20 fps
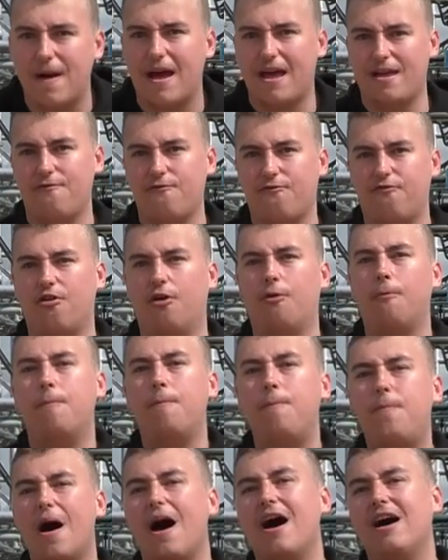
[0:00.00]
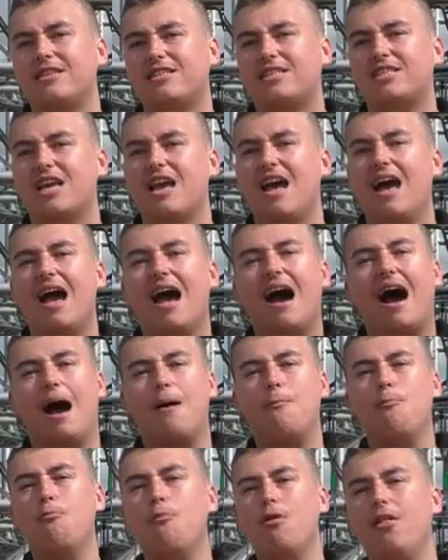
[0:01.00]
painful, but
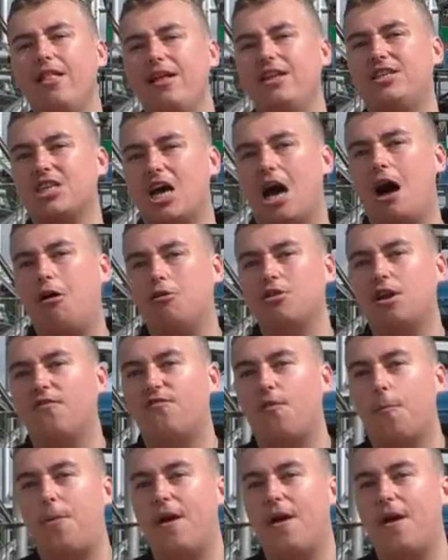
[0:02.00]
I'm willing to hold off